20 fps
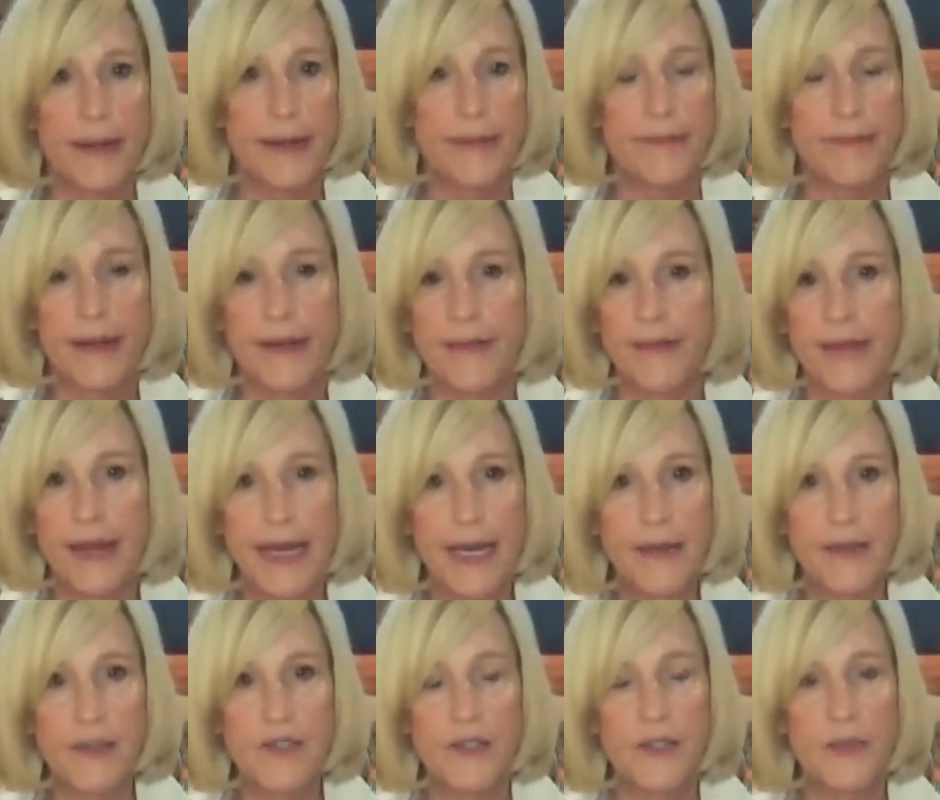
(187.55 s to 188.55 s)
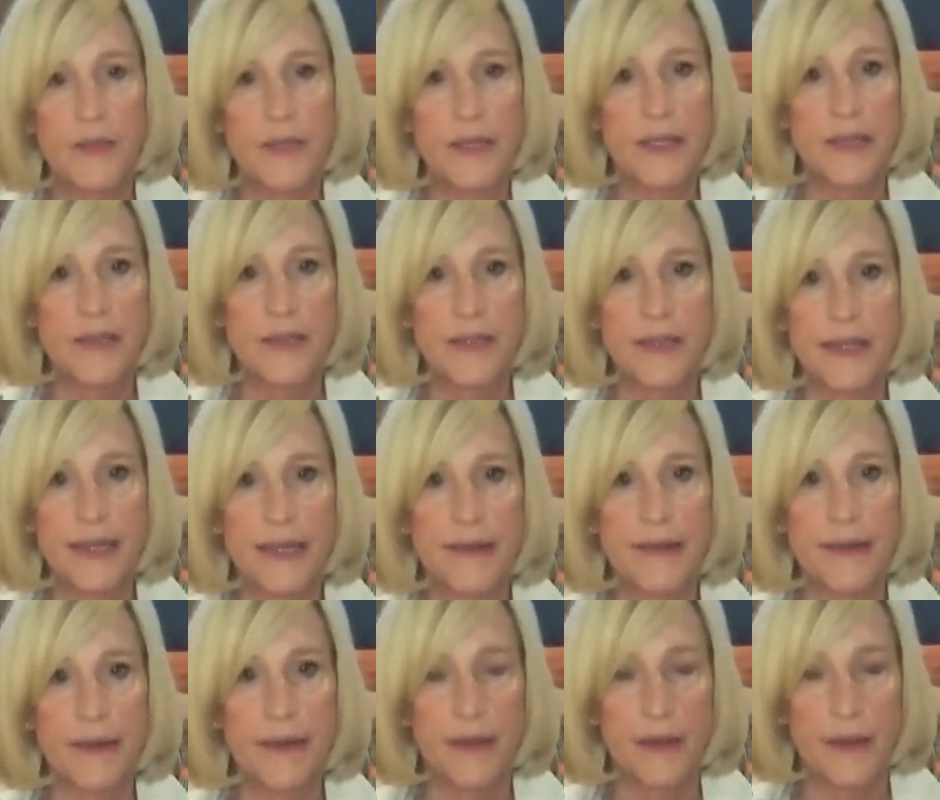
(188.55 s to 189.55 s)
And that is the biggest
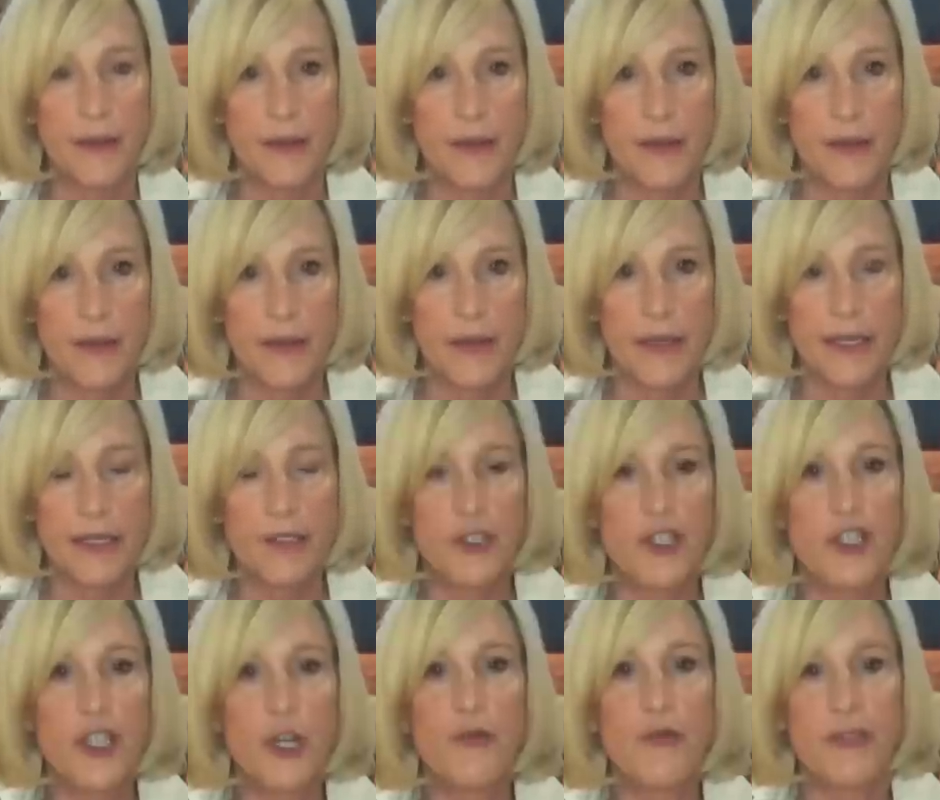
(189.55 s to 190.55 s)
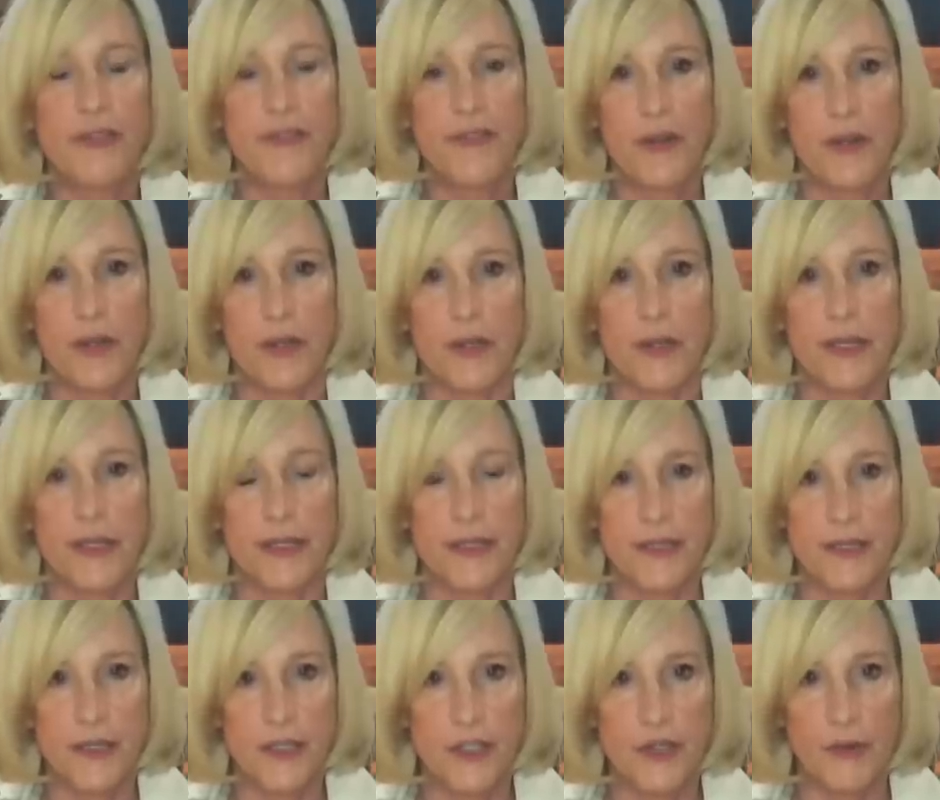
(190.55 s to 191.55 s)
thing that is so difficult in
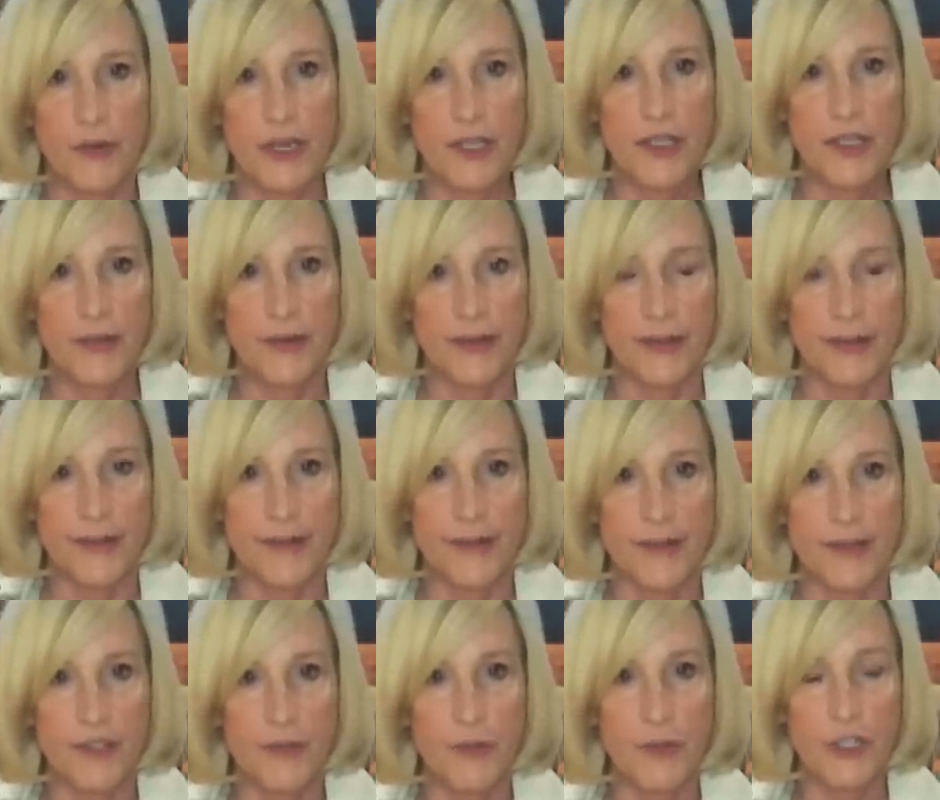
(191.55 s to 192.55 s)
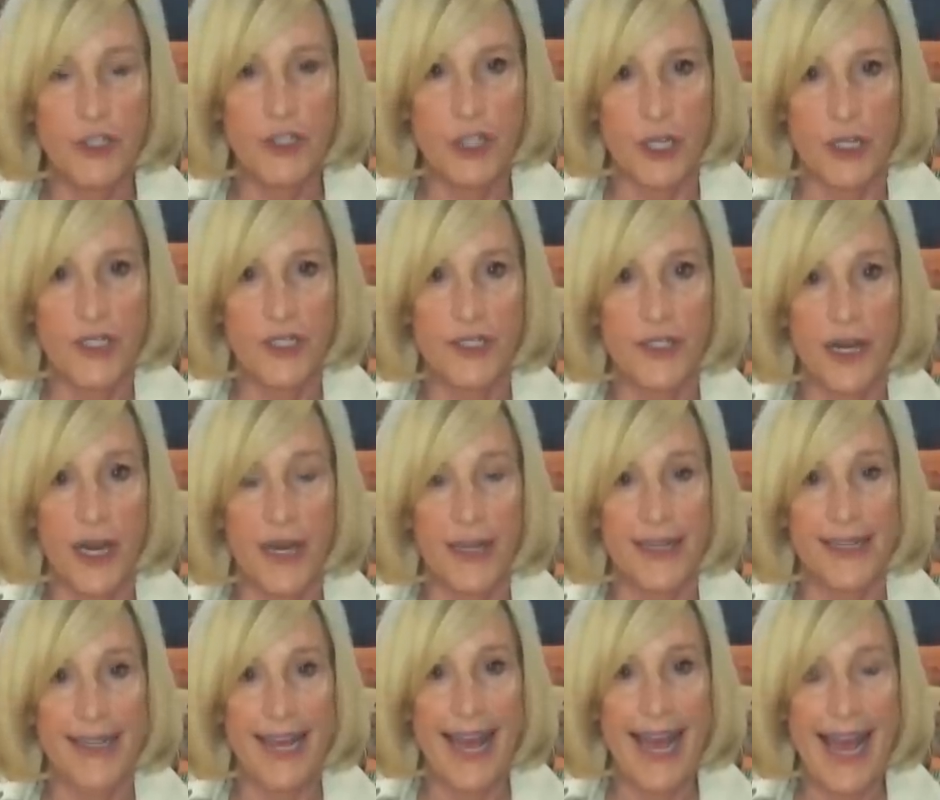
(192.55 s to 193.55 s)
a situation like this. We're just not
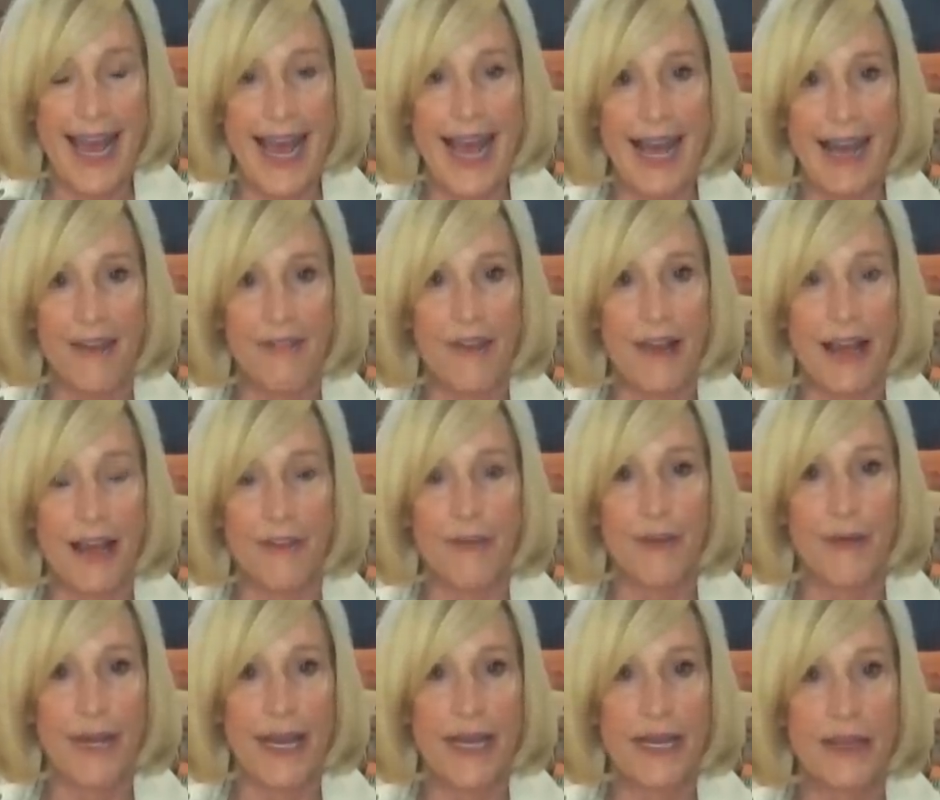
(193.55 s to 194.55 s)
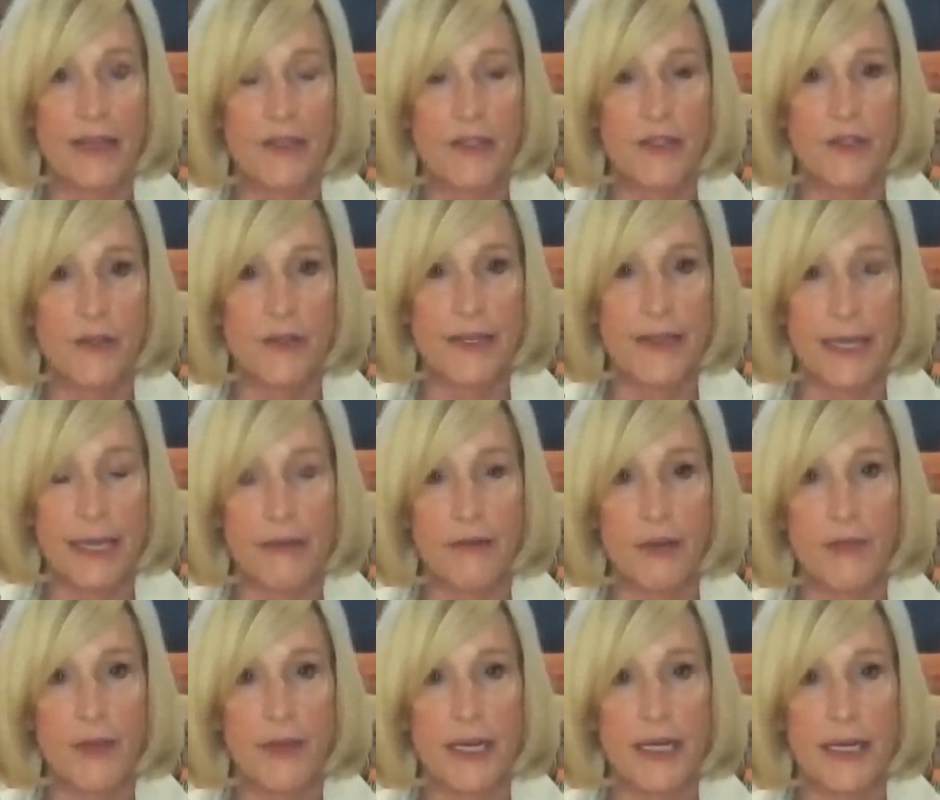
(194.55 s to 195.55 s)
going to have every answer that
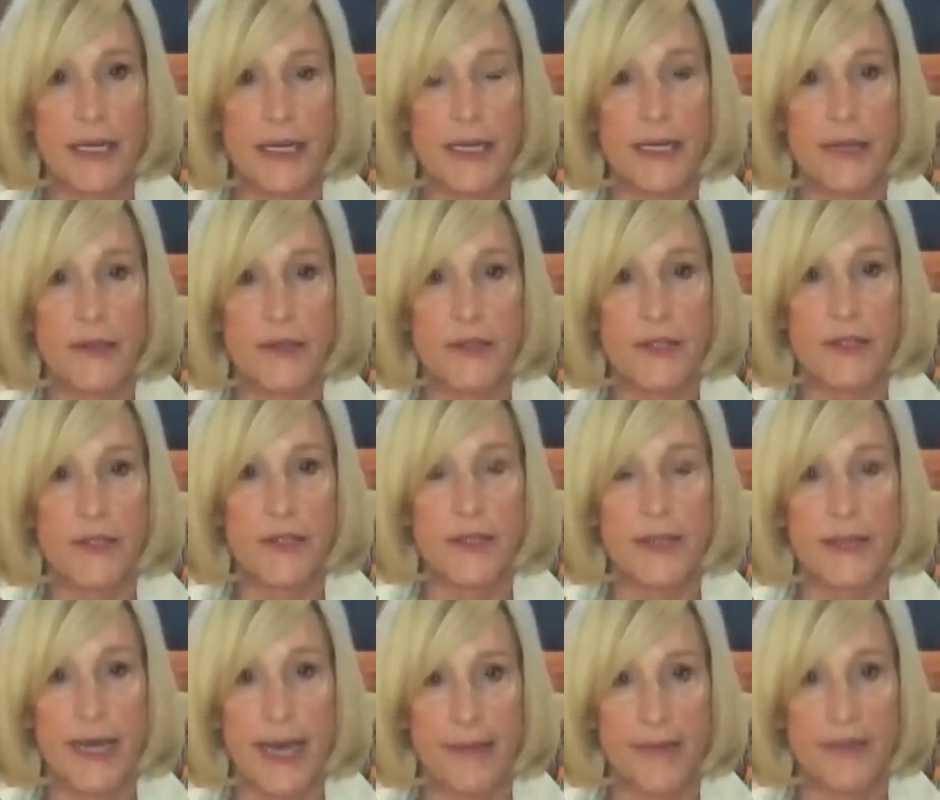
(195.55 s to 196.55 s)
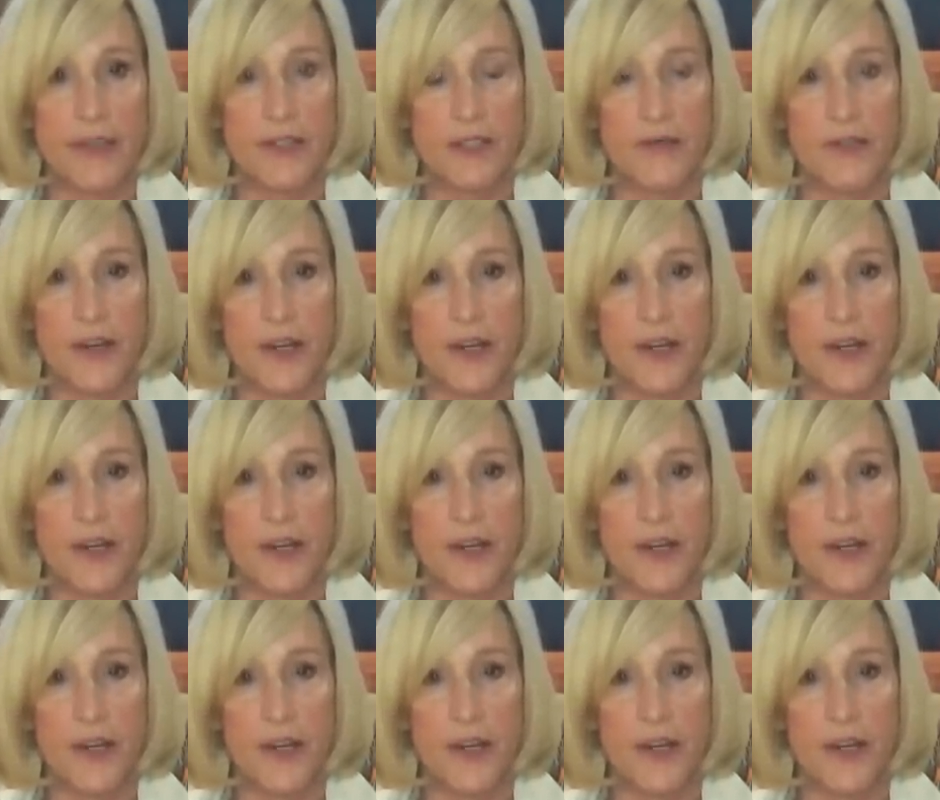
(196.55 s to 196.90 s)
everybody needs at this